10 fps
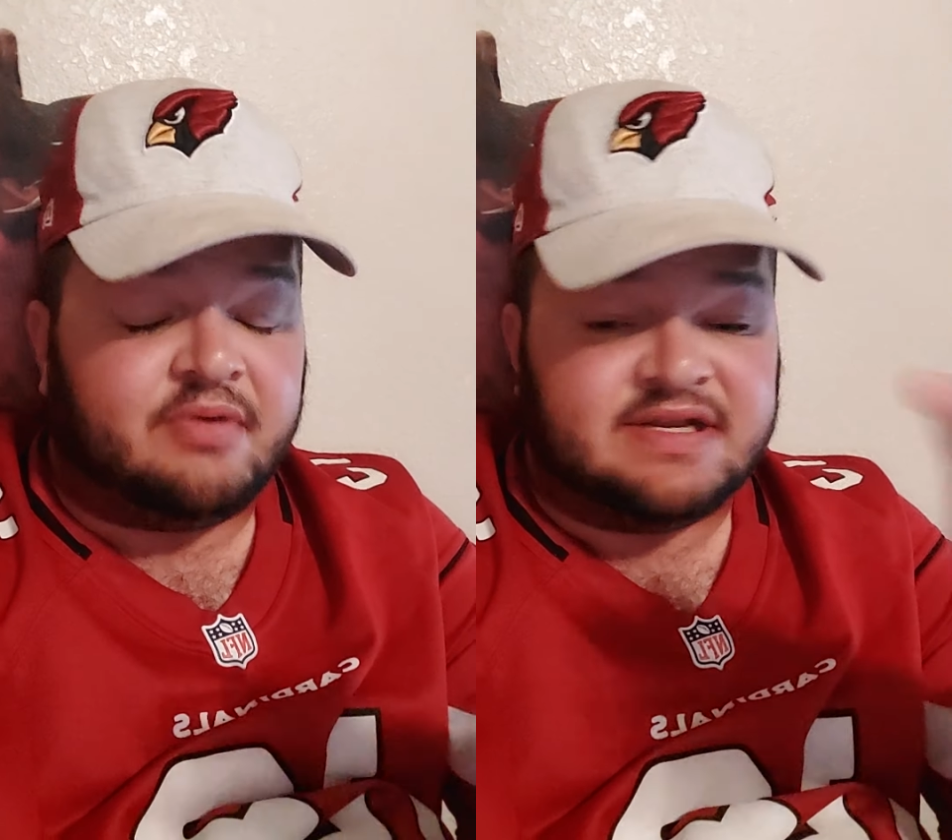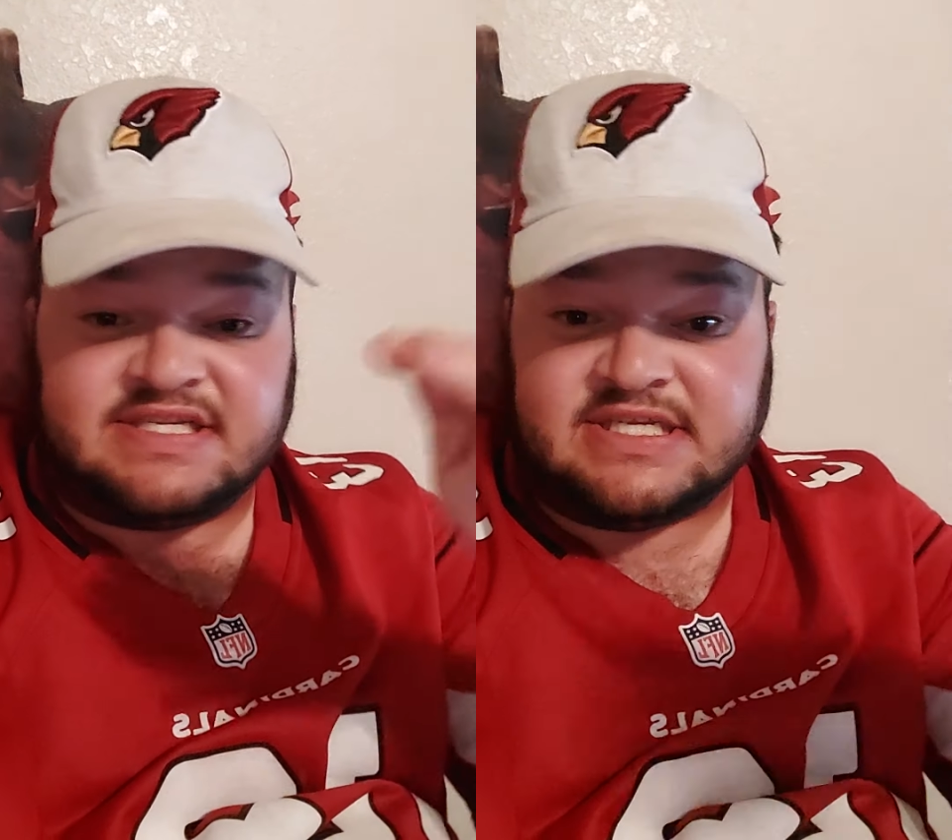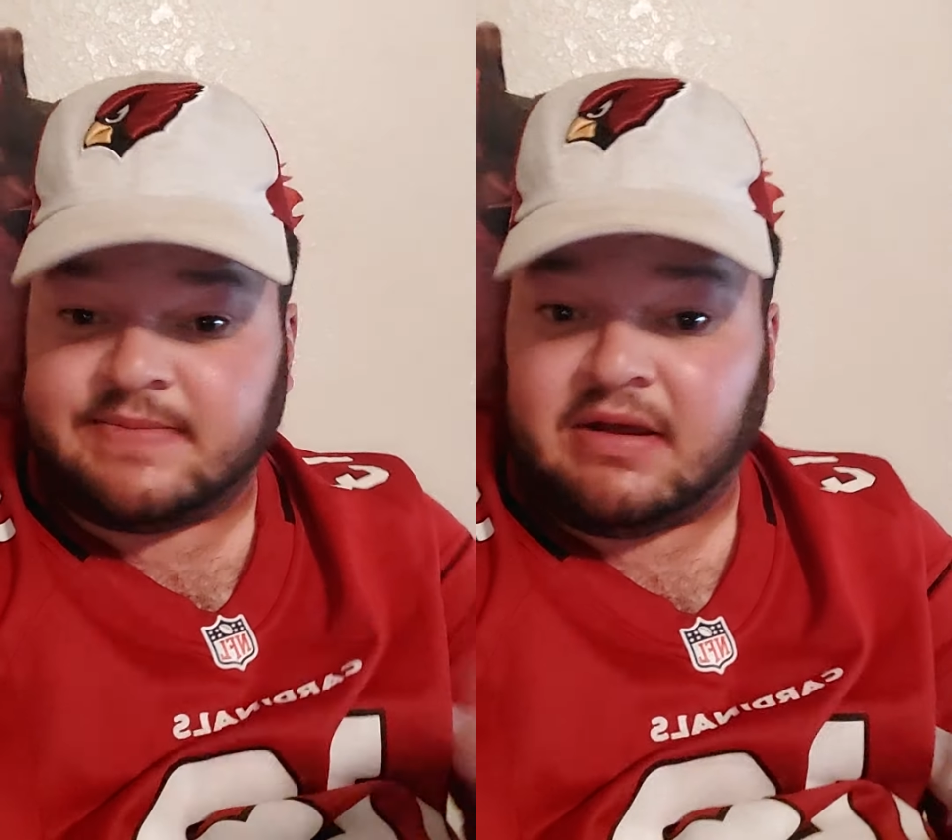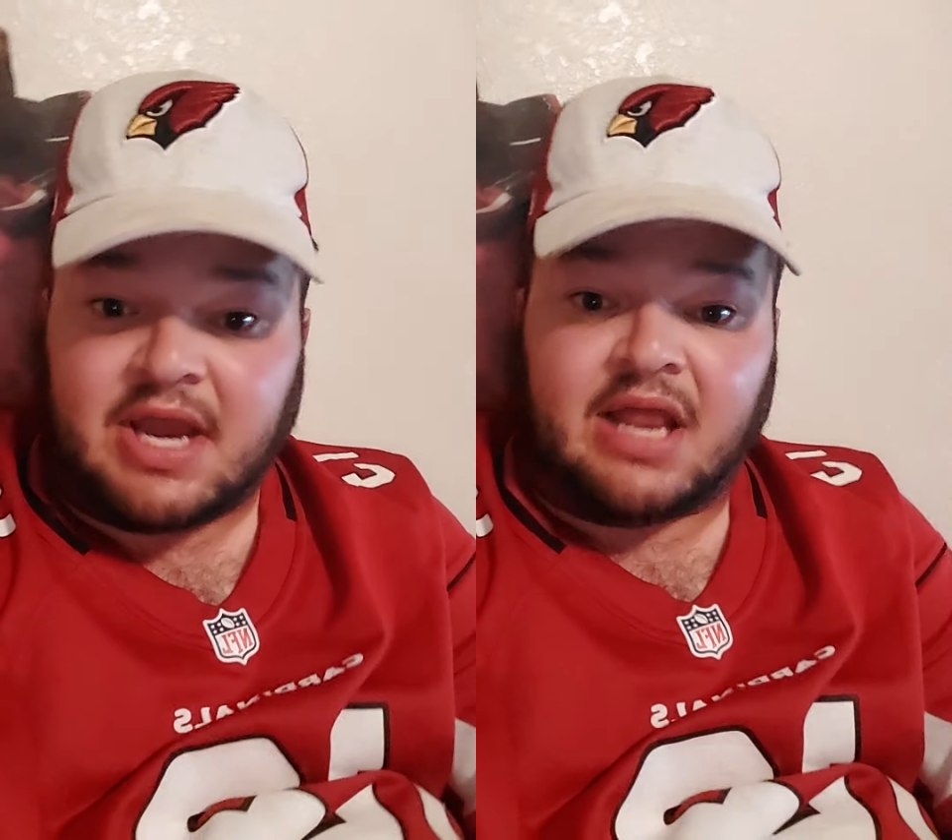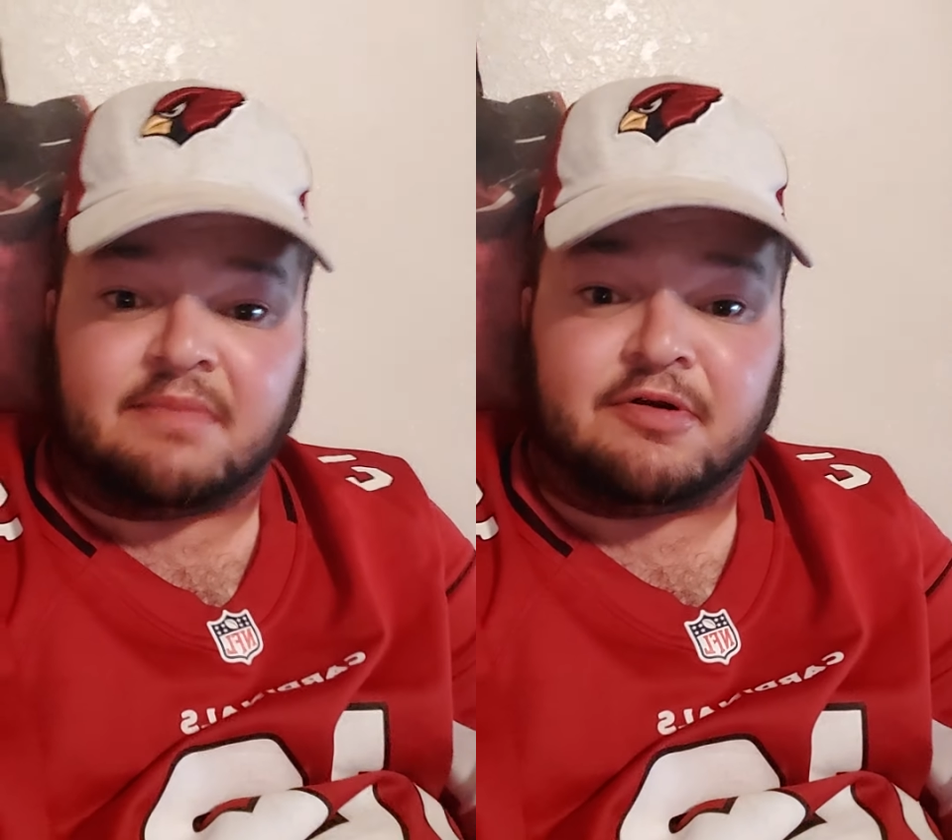but this is about
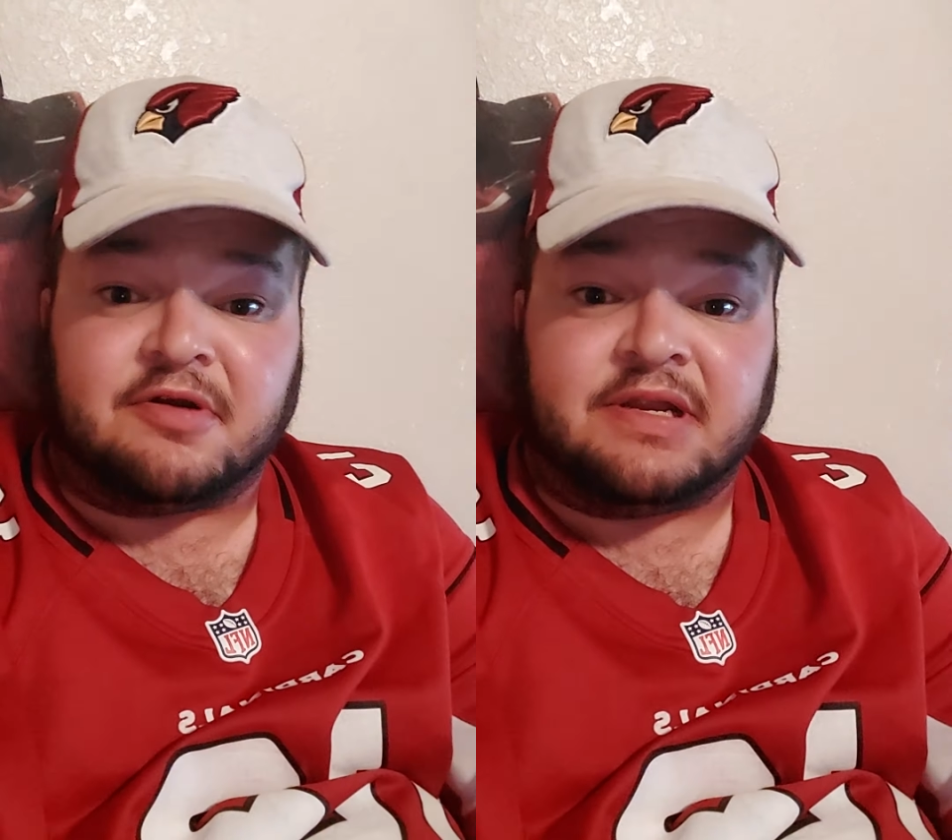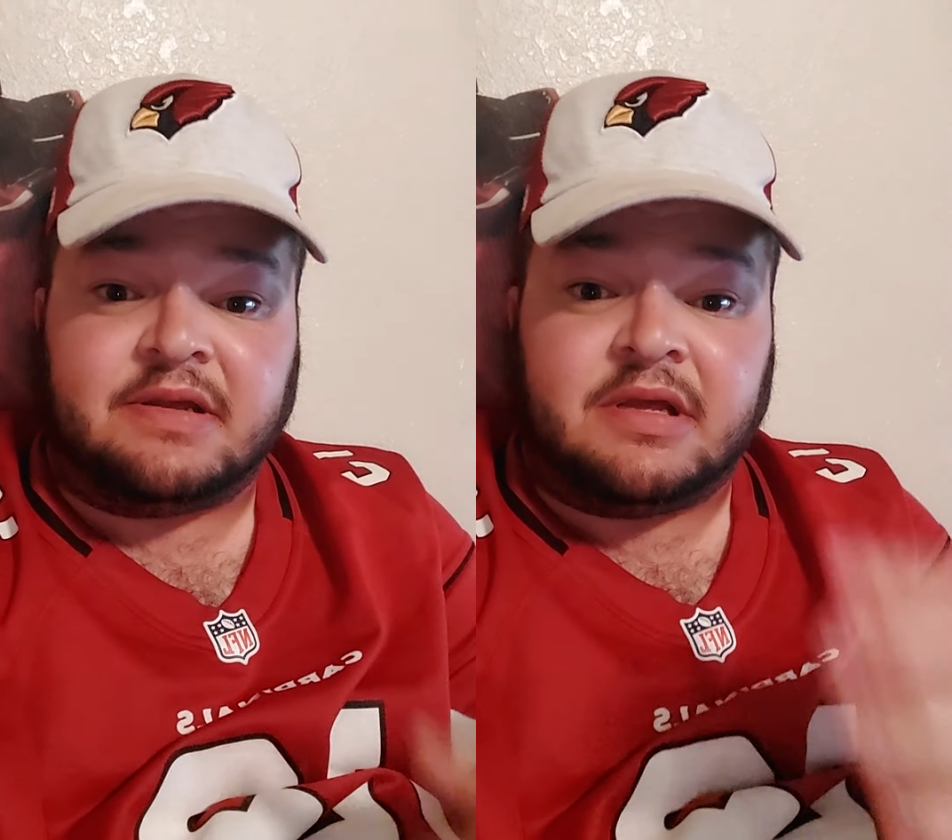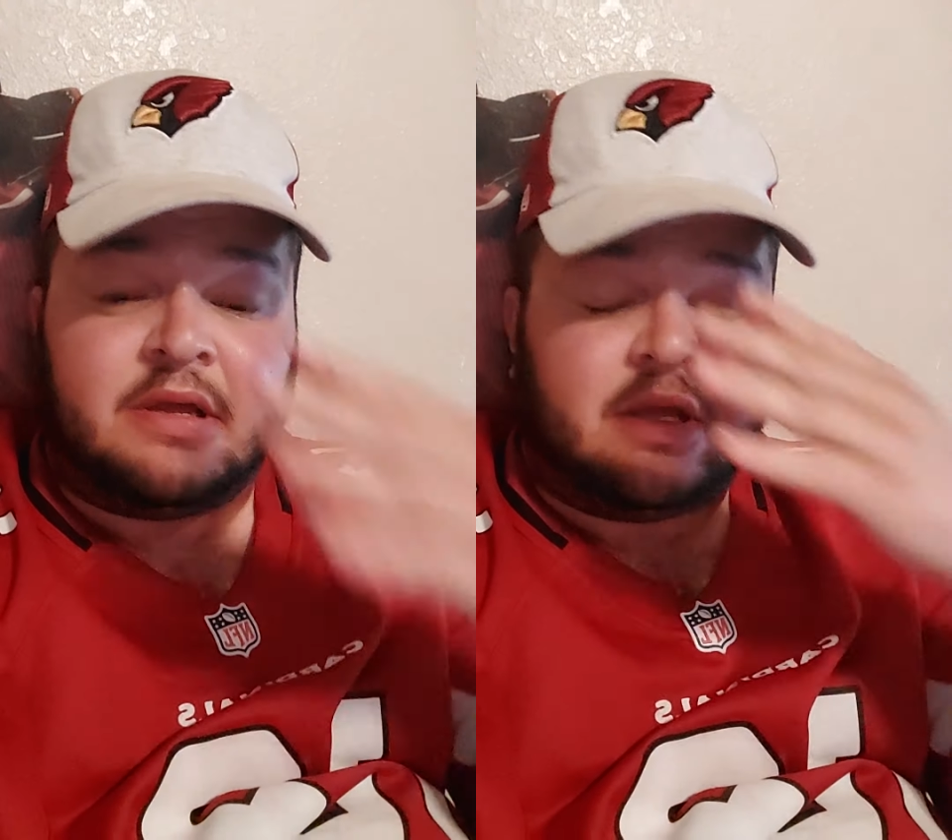Kyler Murray.